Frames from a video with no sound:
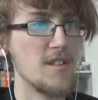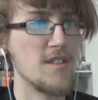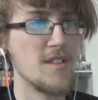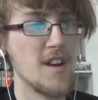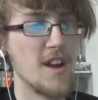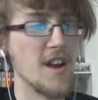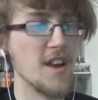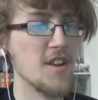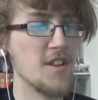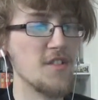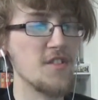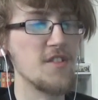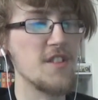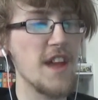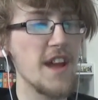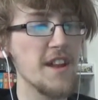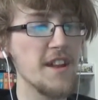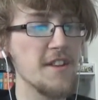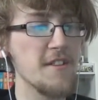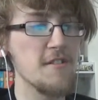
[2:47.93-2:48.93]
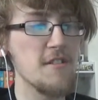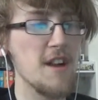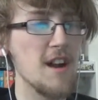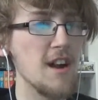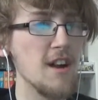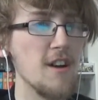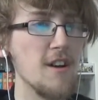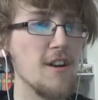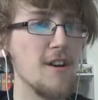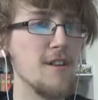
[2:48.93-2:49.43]
Tiger's dead in a
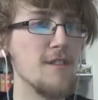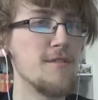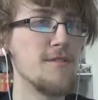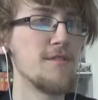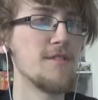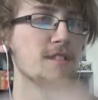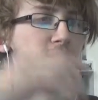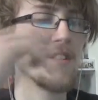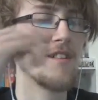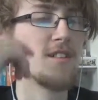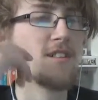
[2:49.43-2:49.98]
write-off.